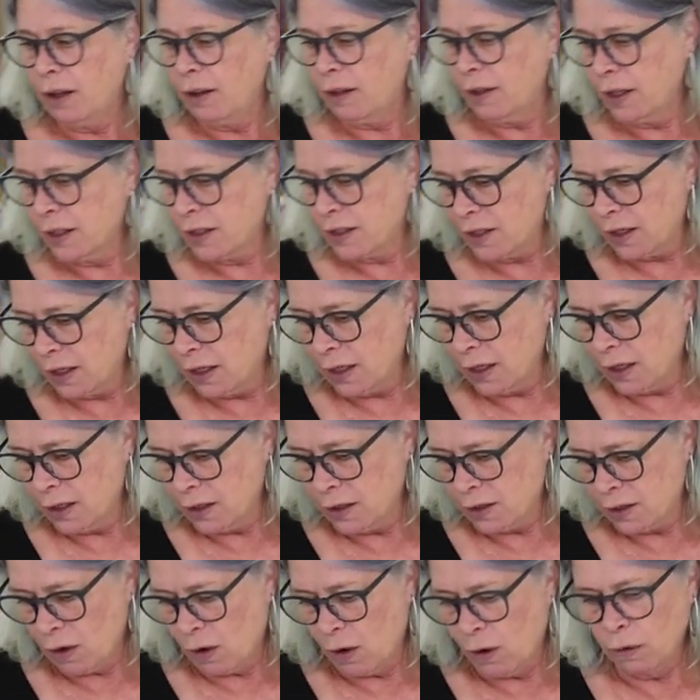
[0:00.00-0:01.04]
This
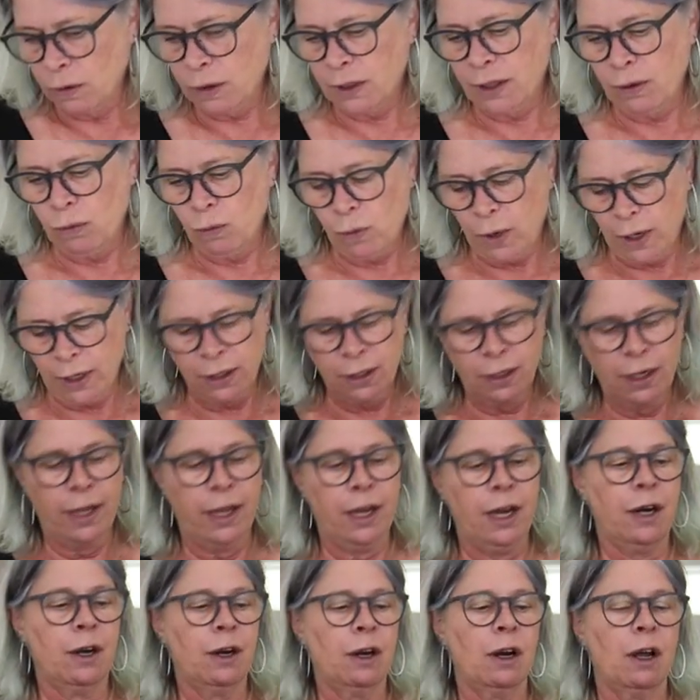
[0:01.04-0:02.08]
is only one
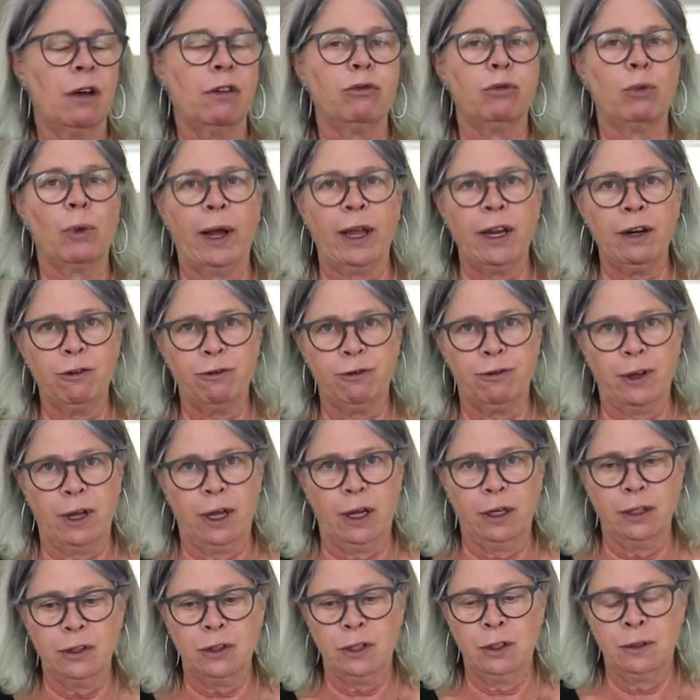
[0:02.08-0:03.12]
layer of white
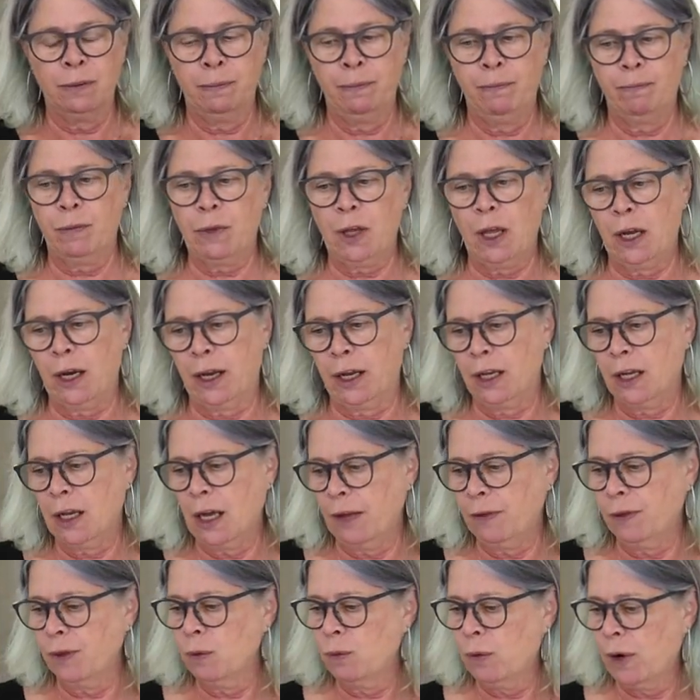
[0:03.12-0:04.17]
felt, and I
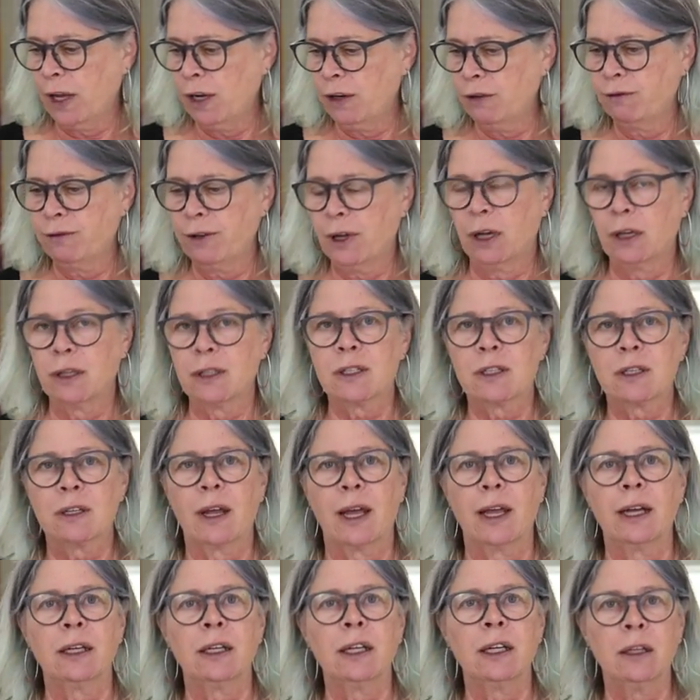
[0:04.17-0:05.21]
cut the white felt
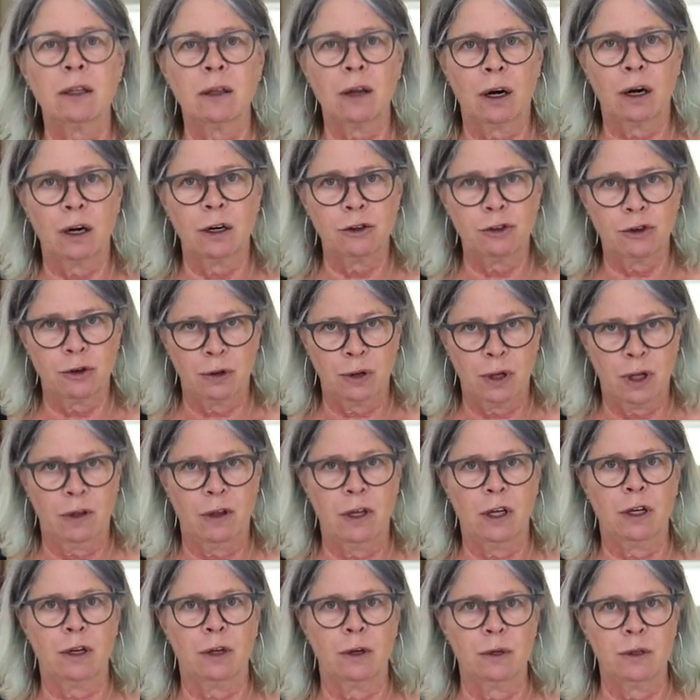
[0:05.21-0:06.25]
slightly larger than
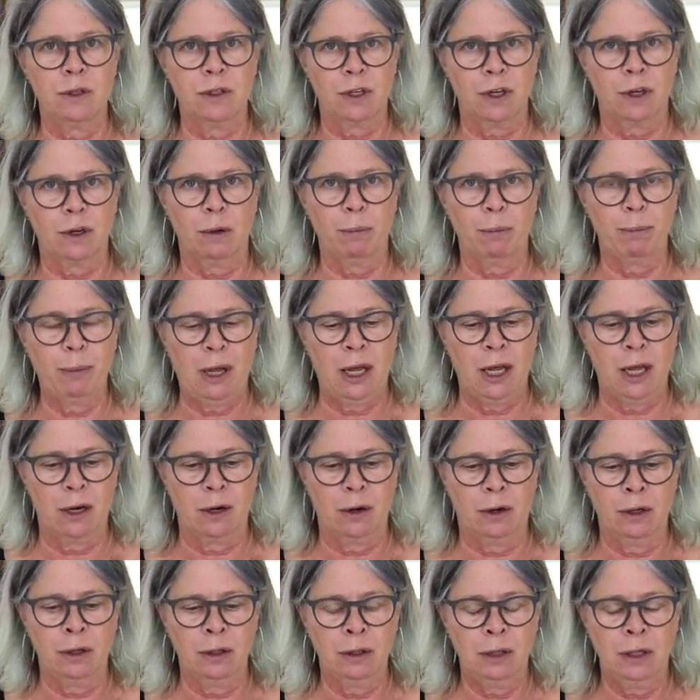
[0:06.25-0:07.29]
the acoustical
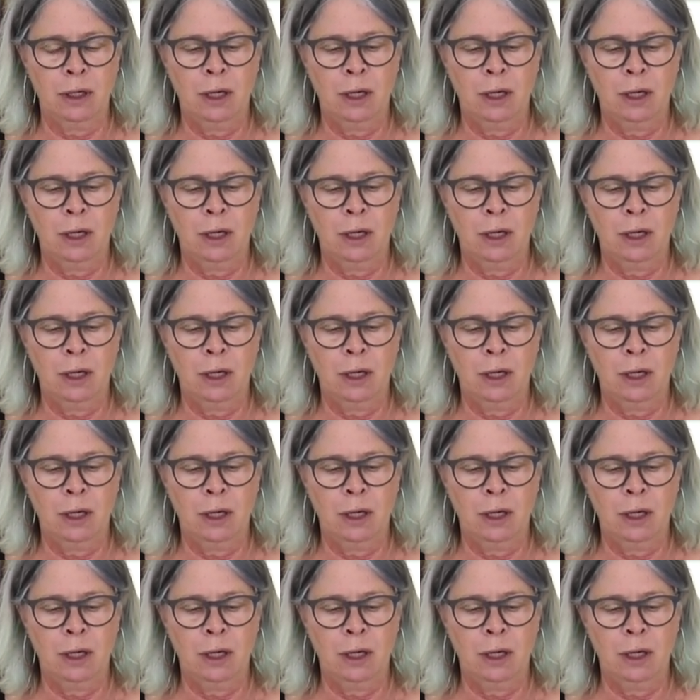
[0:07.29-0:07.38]
panel,